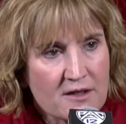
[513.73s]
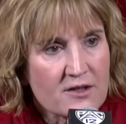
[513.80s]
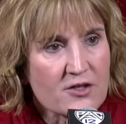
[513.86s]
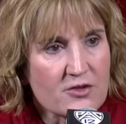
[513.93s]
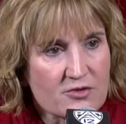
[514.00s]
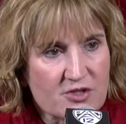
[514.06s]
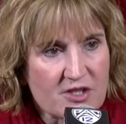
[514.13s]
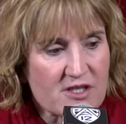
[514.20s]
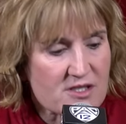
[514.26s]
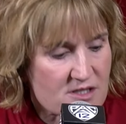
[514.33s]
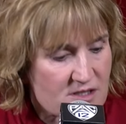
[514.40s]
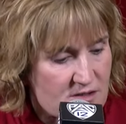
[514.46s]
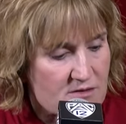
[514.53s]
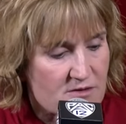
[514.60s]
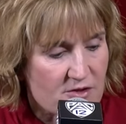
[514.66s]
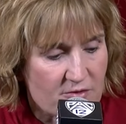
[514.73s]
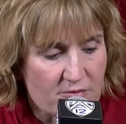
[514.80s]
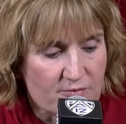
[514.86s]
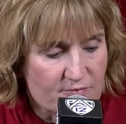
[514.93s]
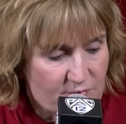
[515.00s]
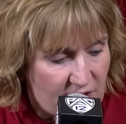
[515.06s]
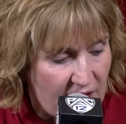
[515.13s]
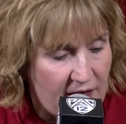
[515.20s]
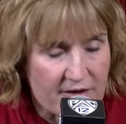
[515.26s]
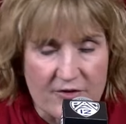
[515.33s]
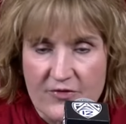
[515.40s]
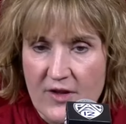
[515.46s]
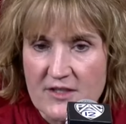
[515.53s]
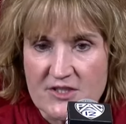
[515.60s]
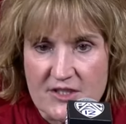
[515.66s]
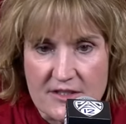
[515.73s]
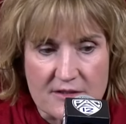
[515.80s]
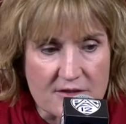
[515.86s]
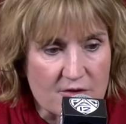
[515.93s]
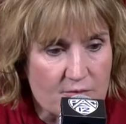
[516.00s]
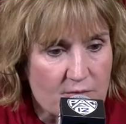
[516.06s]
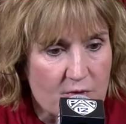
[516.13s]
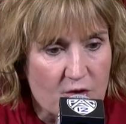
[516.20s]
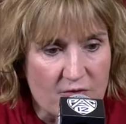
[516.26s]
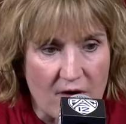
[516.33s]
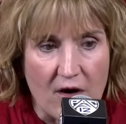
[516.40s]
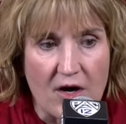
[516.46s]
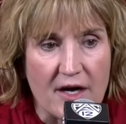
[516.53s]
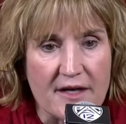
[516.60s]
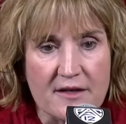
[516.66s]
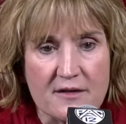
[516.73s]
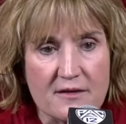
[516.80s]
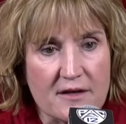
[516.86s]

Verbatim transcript: you just you yeah you flush it you move on